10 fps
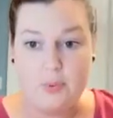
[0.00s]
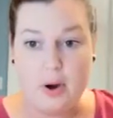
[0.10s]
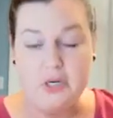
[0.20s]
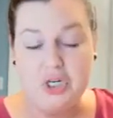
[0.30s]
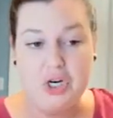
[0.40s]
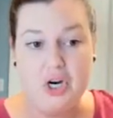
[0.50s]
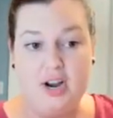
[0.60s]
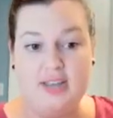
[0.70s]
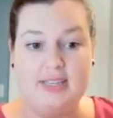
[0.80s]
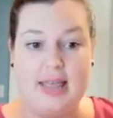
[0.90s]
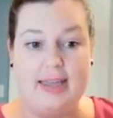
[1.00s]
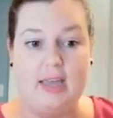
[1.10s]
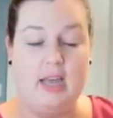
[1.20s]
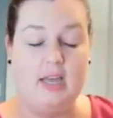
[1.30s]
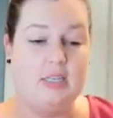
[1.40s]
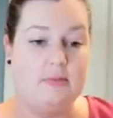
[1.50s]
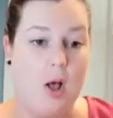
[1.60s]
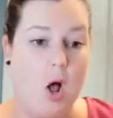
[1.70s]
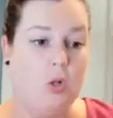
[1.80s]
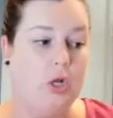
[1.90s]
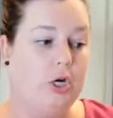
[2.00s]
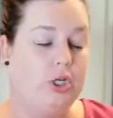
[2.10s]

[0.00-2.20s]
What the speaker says: brochure is like a smaller,